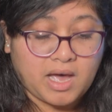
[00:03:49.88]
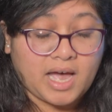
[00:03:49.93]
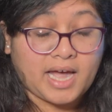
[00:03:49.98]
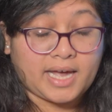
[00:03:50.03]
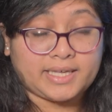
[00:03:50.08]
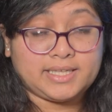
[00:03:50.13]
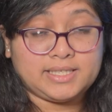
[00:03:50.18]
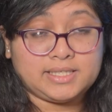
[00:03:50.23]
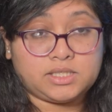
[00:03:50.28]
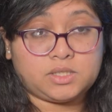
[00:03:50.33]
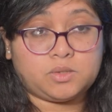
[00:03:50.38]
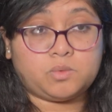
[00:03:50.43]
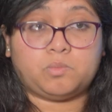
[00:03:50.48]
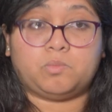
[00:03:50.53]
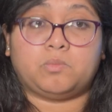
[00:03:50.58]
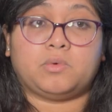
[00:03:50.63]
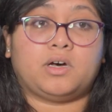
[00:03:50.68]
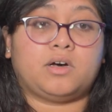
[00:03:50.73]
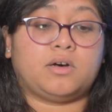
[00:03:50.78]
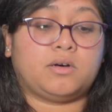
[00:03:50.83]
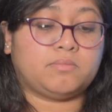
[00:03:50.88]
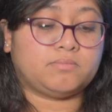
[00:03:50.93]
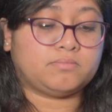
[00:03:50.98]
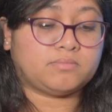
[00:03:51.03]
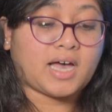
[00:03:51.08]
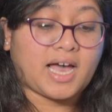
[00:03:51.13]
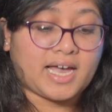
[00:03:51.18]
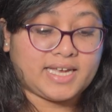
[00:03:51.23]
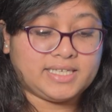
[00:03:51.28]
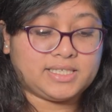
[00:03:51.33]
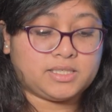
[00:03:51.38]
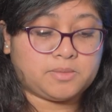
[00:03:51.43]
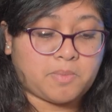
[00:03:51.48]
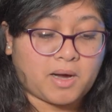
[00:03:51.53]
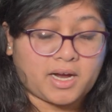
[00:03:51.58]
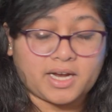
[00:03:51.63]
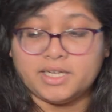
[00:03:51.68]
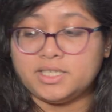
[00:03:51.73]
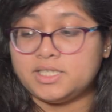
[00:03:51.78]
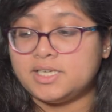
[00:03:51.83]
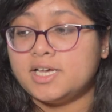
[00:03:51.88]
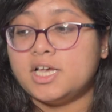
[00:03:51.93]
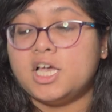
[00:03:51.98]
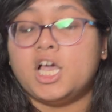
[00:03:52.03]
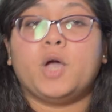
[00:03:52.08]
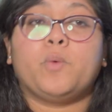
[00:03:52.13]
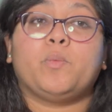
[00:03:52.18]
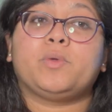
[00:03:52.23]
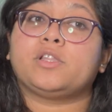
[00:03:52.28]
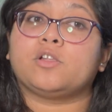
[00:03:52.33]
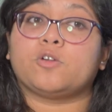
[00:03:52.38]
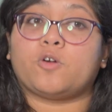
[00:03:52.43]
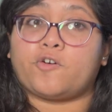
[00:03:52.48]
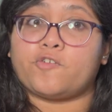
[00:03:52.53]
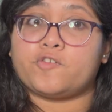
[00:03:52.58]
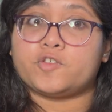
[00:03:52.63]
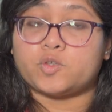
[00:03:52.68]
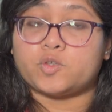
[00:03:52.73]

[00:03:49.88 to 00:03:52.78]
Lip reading: ice bucket with a lot of